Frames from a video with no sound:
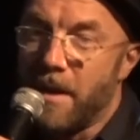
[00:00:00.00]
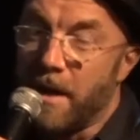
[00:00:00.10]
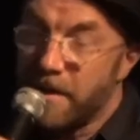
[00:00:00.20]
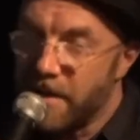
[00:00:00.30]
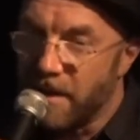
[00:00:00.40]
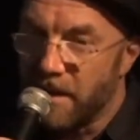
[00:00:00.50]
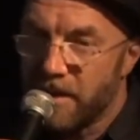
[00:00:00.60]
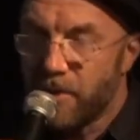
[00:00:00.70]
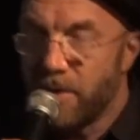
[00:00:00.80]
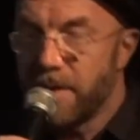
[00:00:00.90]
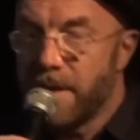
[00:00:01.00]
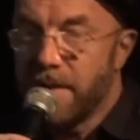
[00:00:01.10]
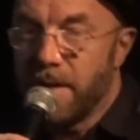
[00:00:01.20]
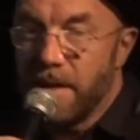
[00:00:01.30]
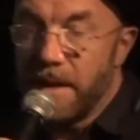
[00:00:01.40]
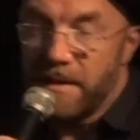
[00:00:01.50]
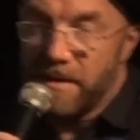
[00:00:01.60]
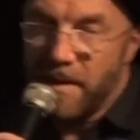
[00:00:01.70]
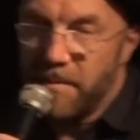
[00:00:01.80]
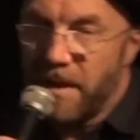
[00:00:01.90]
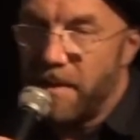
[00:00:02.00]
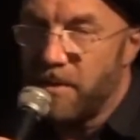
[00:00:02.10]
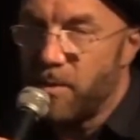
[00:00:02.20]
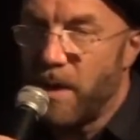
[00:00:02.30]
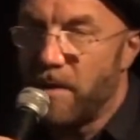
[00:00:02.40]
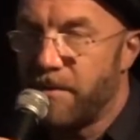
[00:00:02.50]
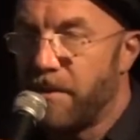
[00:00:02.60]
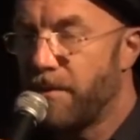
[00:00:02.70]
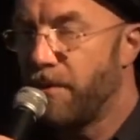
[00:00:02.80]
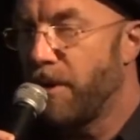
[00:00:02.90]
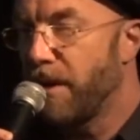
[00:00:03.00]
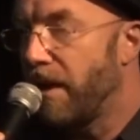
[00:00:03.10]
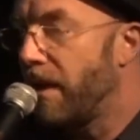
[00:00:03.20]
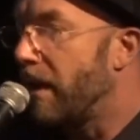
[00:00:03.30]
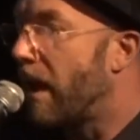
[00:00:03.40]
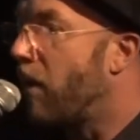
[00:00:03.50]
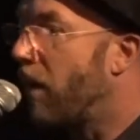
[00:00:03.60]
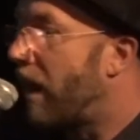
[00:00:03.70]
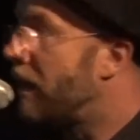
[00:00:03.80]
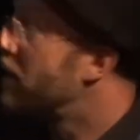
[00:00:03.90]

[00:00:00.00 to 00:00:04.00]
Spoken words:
article, short article at the same time, 12:40 in Aula